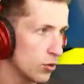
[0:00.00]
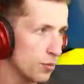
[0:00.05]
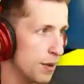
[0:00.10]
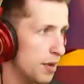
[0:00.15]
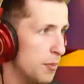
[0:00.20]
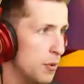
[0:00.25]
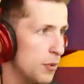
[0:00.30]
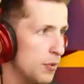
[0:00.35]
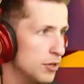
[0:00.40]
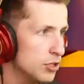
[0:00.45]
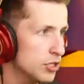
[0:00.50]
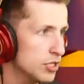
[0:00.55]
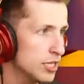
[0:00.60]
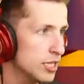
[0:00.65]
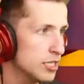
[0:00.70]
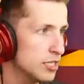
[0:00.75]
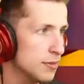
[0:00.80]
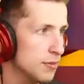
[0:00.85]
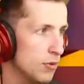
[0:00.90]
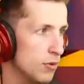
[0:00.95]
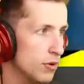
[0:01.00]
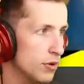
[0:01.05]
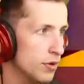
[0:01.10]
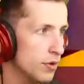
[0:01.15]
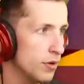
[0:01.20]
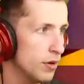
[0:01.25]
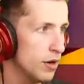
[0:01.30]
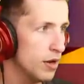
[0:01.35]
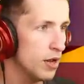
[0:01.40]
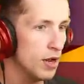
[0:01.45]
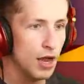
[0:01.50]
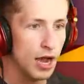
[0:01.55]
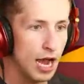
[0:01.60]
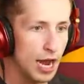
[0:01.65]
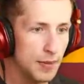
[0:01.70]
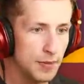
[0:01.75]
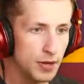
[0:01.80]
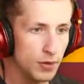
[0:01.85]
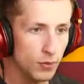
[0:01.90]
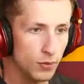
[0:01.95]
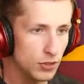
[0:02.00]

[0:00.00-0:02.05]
Maybe we just get some more I mean,